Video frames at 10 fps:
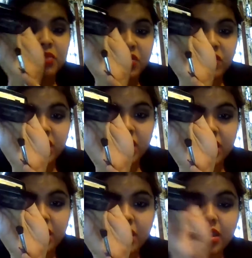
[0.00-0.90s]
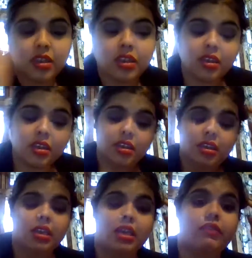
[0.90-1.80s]
perfectly.
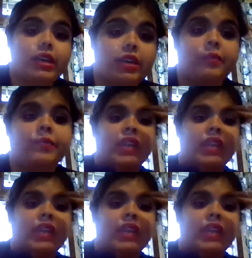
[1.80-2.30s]
There's right there.